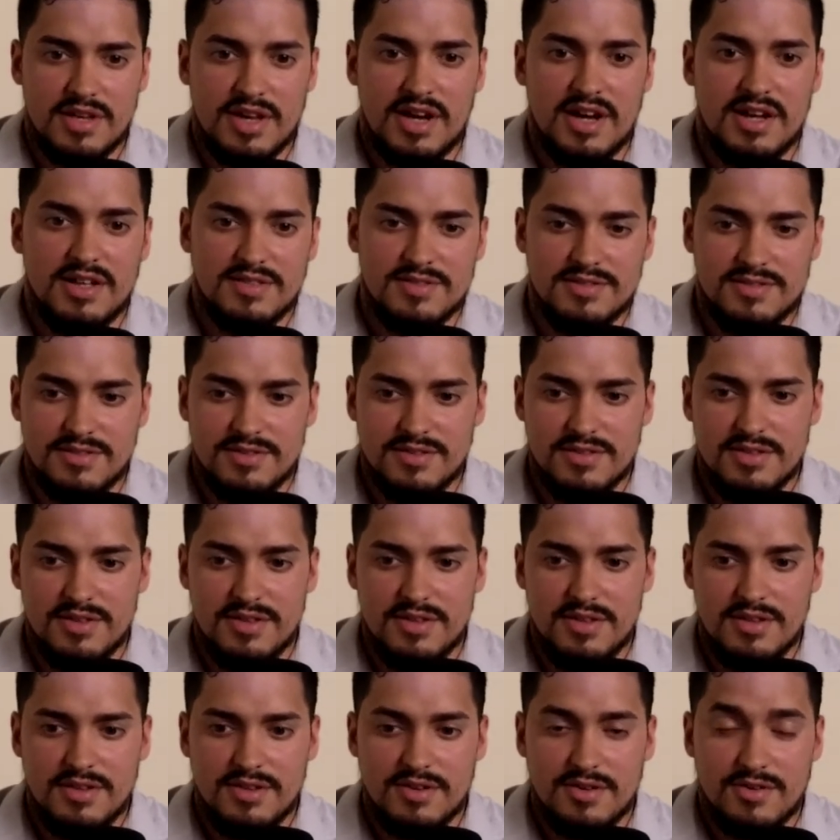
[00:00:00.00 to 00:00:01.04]
God's
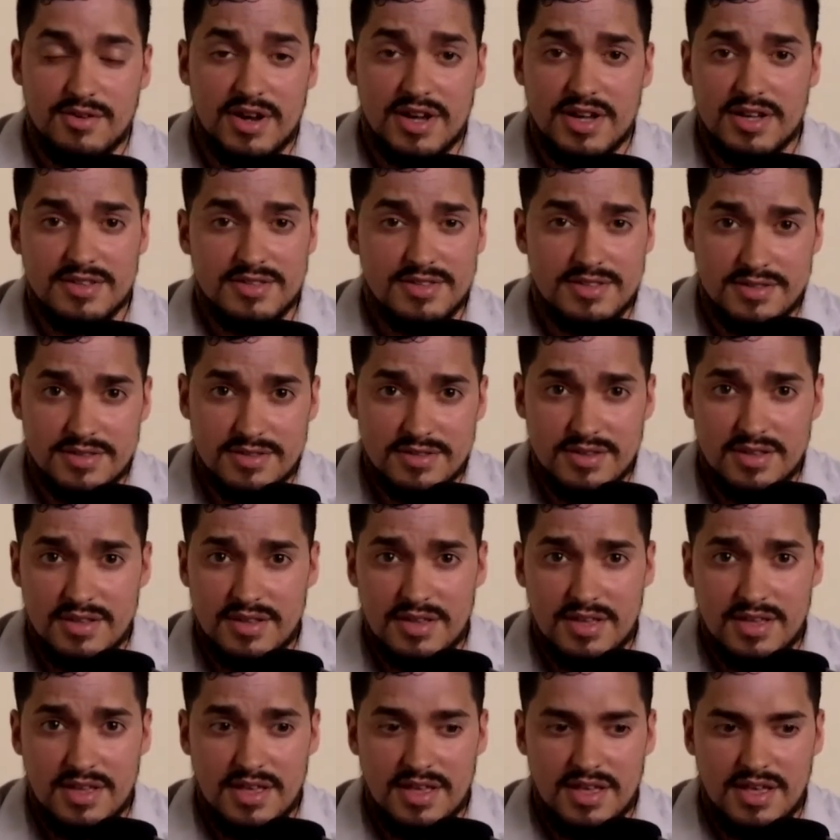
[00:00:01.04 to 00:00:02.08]
grace,
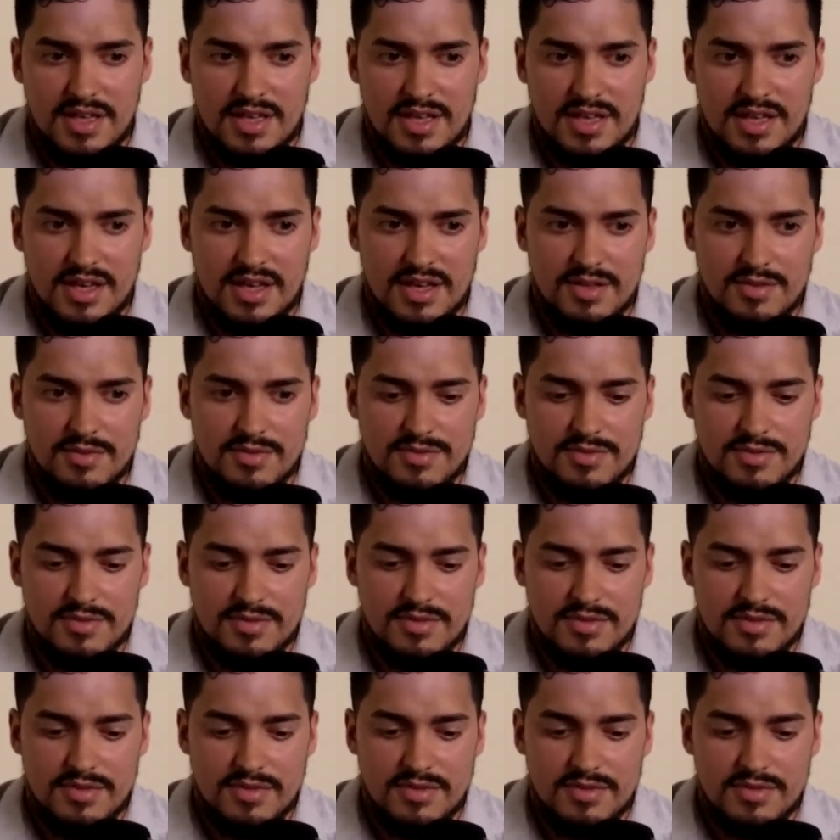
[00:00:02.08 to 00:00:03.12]
and
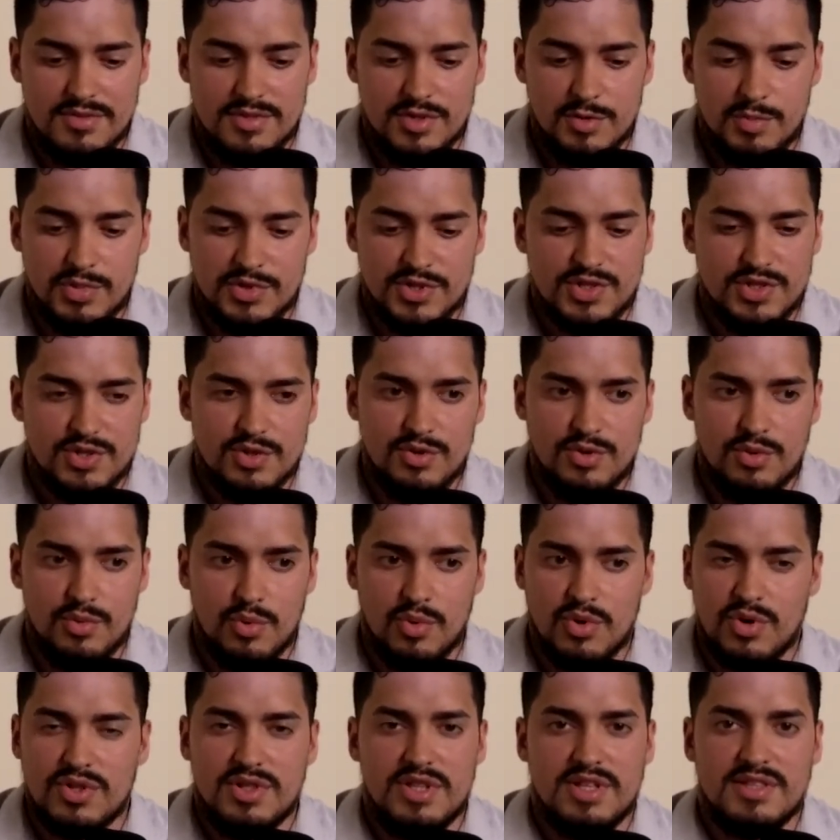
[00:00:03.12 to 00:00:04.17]
to pursue
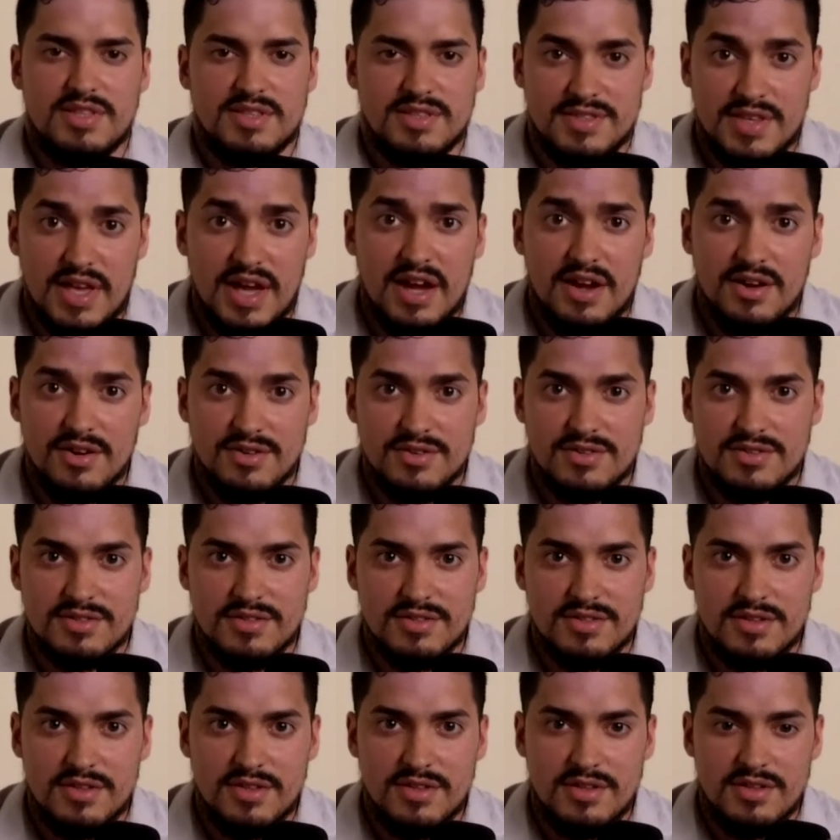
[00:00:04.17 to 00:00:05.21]
worldly
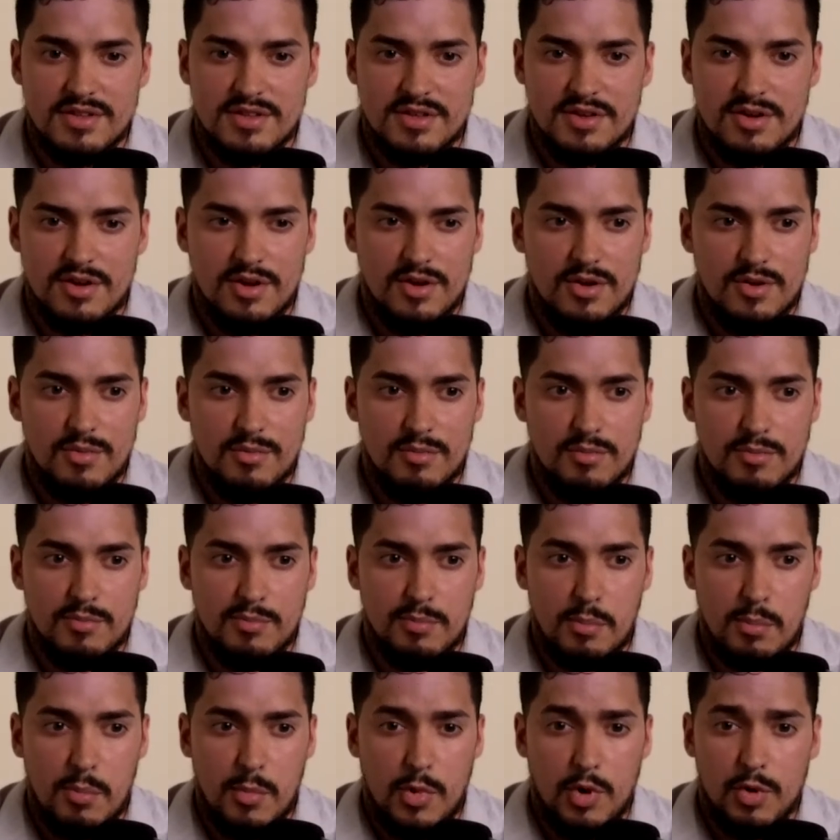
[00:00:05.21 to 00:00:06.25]
desires. Um,
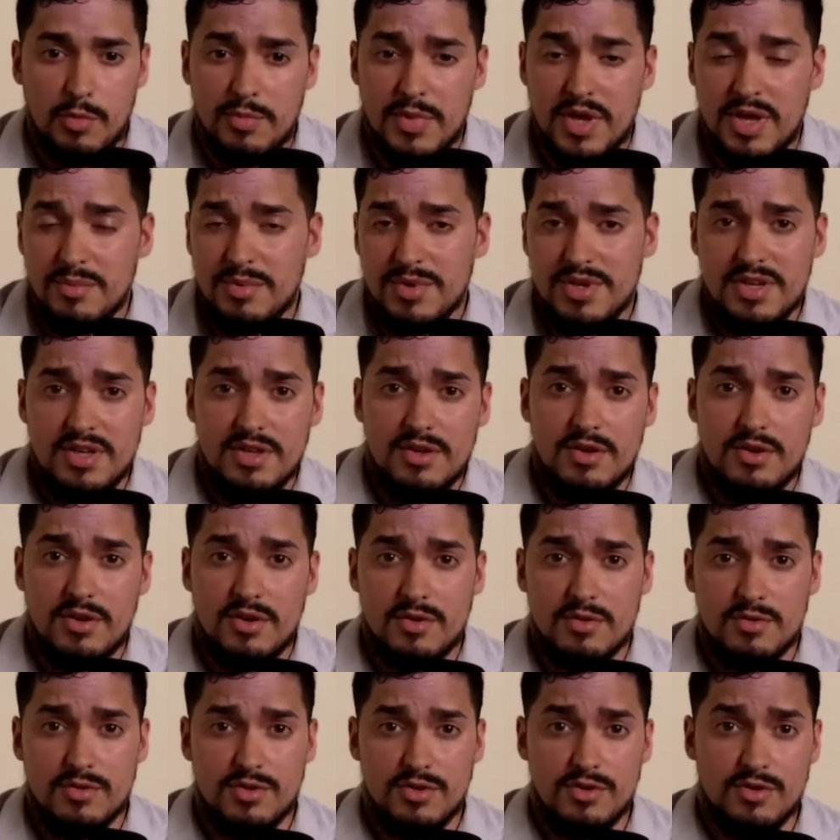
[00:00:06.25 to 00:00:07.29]
or maybe
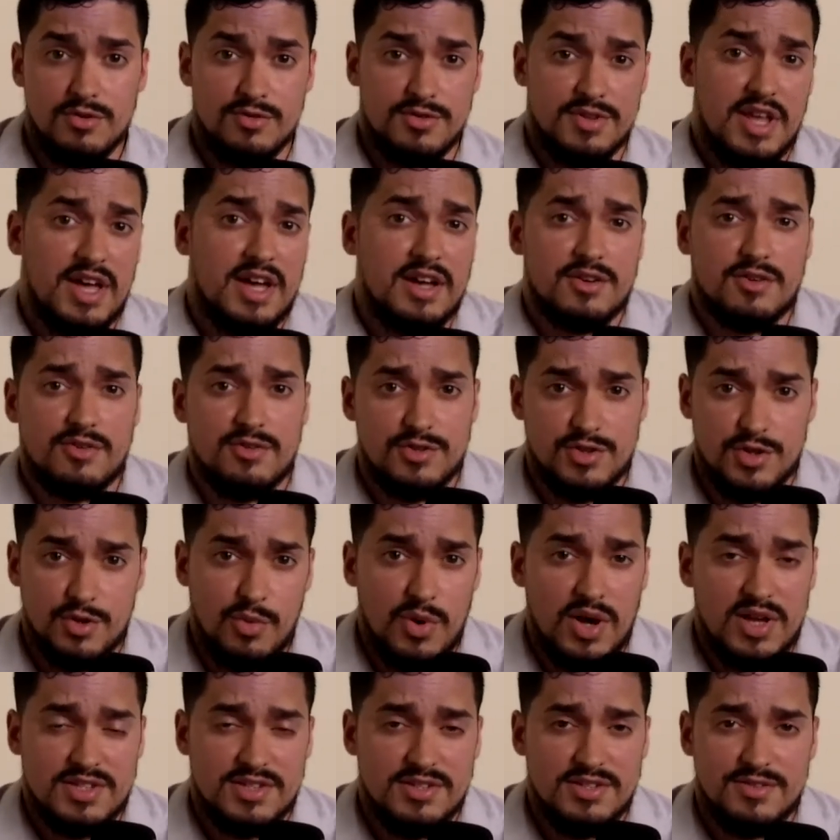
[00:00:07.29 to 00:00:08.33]
you're not you're
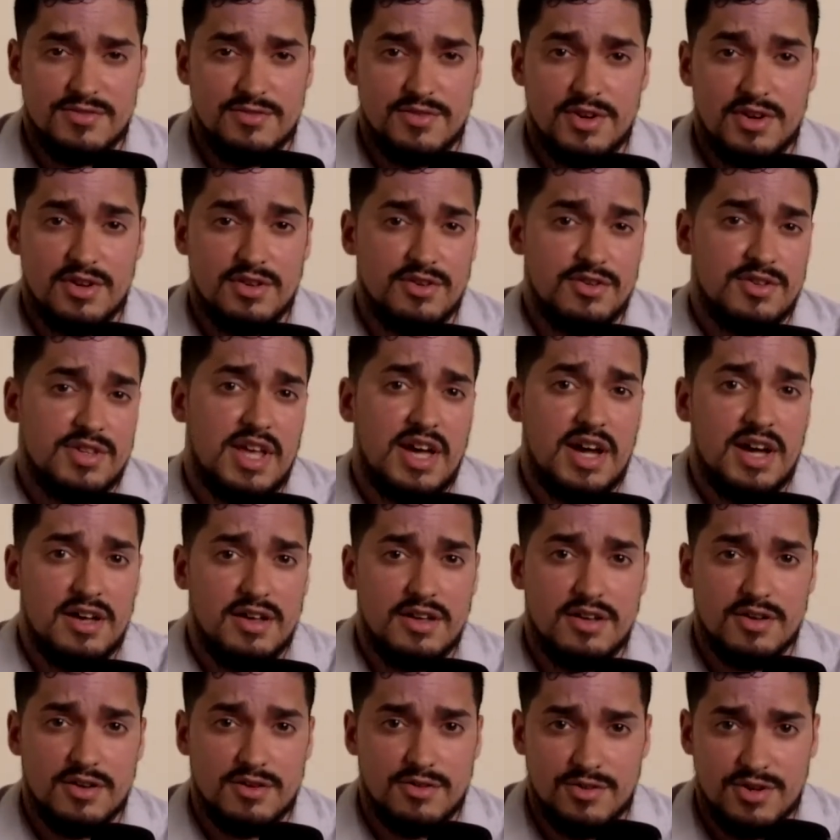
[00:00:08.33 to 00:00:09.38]
watching this video and you're
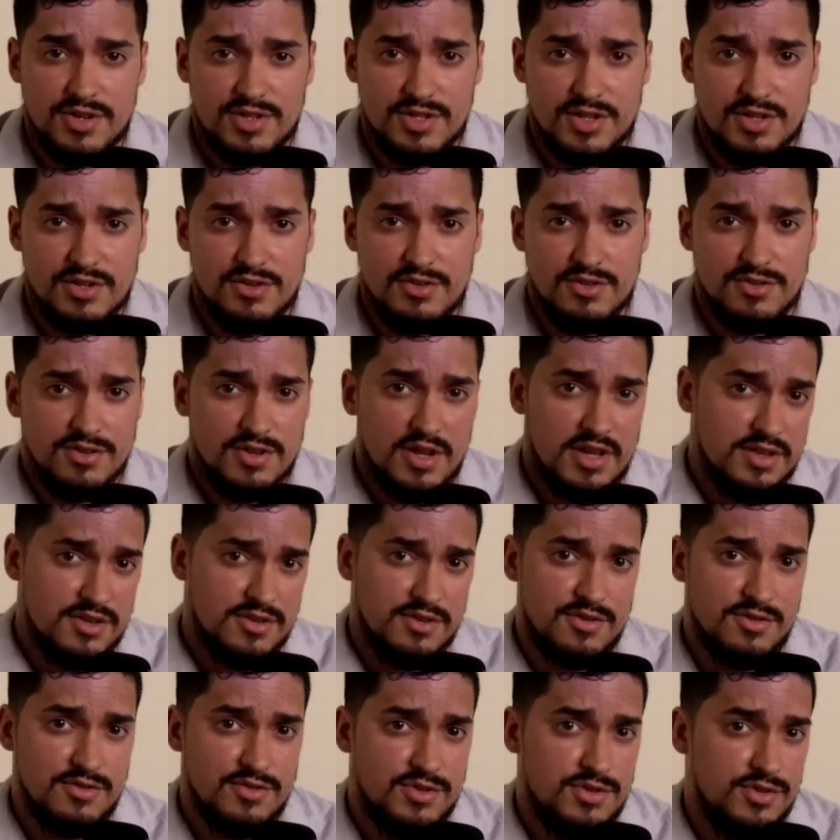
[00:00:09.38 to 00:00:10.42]
not a Christian. You're not
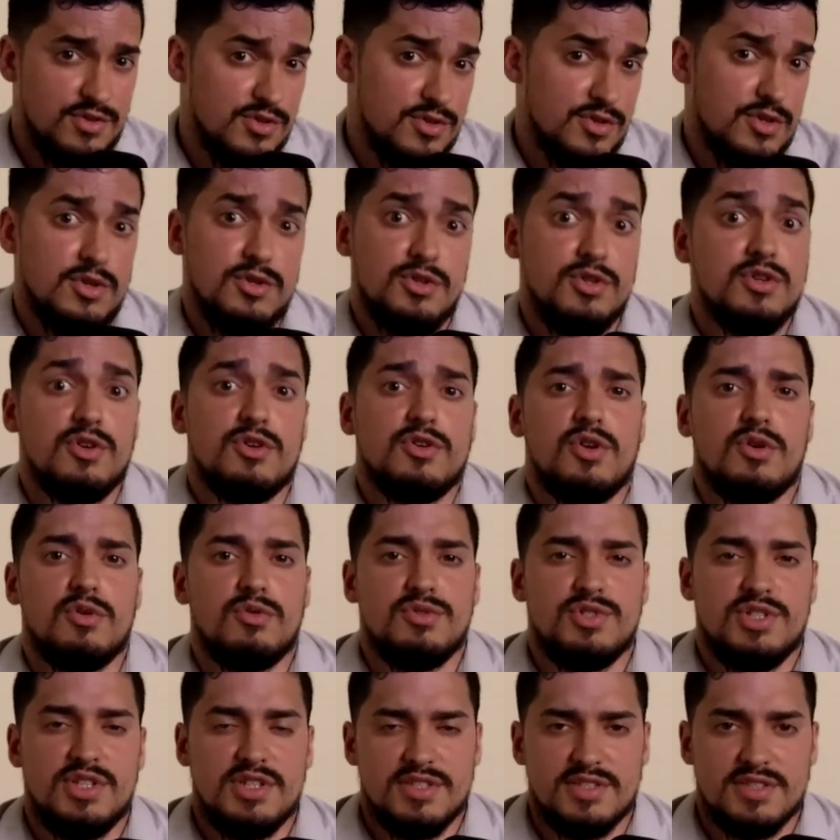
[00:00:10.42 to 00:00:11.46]
you're you, you don't know
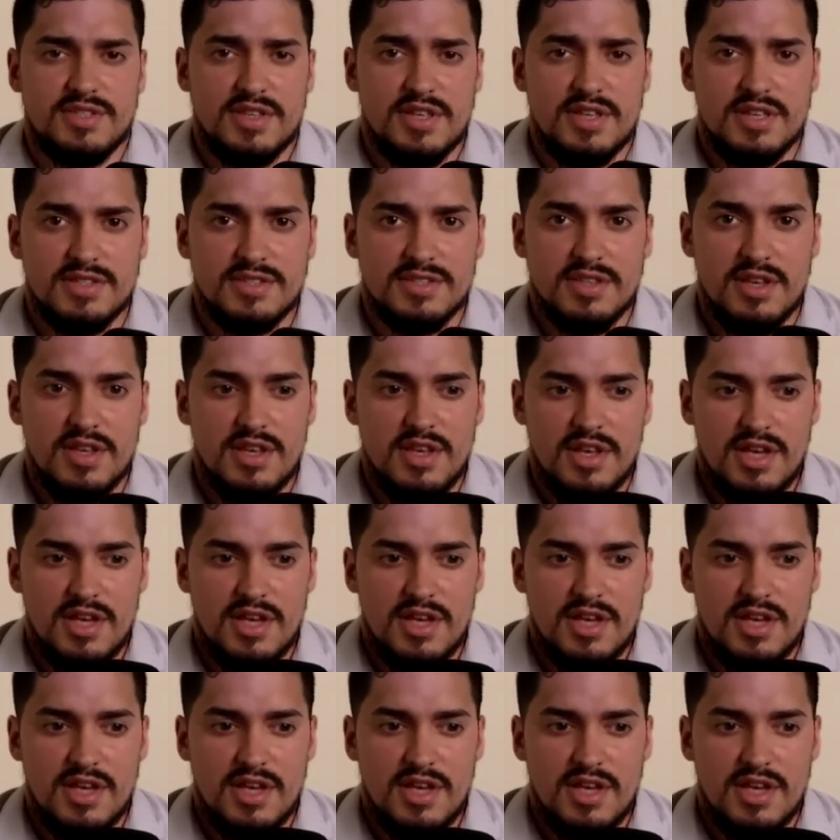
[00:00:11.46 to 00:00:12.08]
who Jesus is,